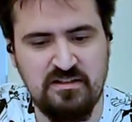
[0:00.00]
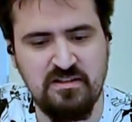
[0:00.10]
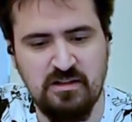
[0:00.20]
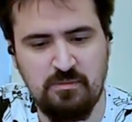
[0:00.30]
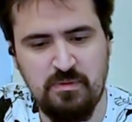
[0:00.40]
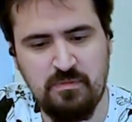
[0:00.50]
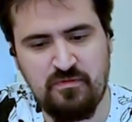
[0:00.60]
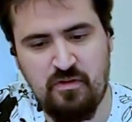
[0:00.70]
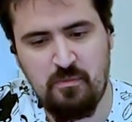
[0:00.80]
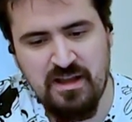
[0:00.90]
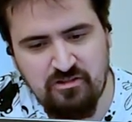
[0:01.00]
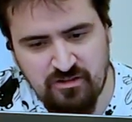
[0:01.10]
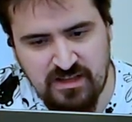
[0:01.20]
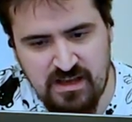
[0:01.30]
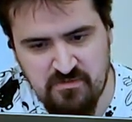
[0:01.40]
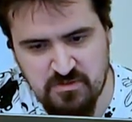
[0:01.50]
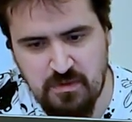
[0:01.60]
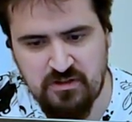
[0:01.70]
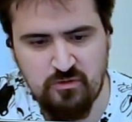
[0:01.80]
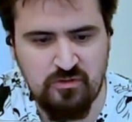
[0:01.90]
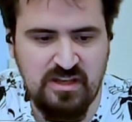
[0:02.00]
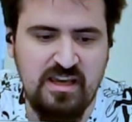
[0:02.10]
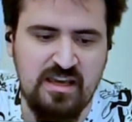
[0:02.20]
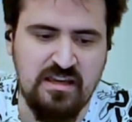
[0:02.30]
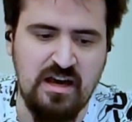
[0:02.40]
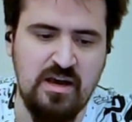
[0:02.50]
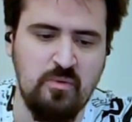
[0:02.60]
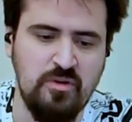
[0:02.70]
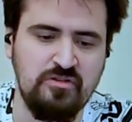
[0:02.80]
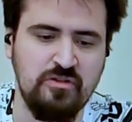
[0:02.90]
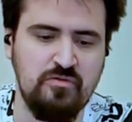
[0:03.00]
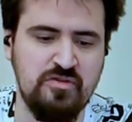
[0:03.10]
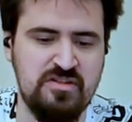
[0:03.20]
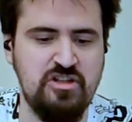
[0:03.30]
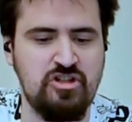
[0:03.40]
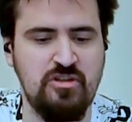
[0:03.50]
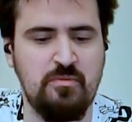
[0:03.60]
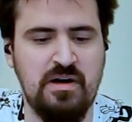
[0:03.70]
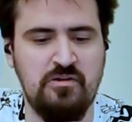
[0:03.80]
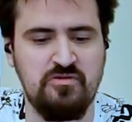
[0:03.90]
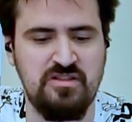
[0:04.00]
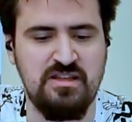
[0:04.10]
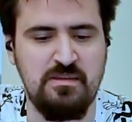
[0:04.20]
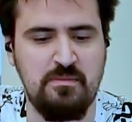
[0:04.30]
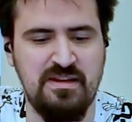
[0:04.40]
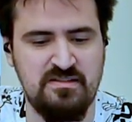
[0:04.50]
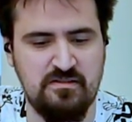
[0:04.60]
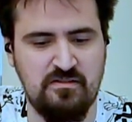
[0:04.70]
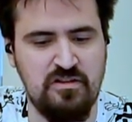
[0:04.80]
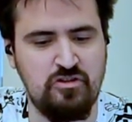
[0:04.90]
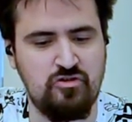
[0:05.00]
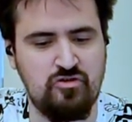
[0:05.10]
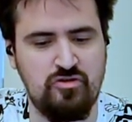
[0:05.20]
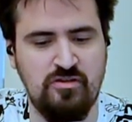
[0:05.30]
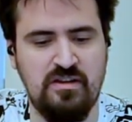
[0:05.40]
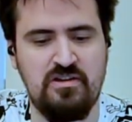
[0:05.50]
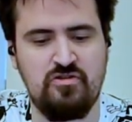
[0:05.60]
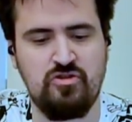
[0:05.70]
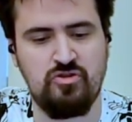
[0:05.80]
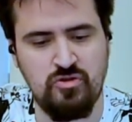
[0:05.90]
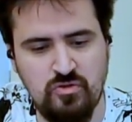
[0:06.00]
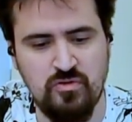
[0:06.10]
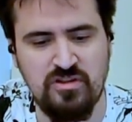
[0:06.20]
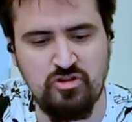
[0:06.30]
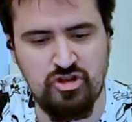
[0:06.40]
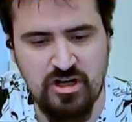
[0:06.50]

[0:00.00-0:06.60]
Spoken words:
technical people from Metro Labs, but today I want conversation about ZK-based layer 2 in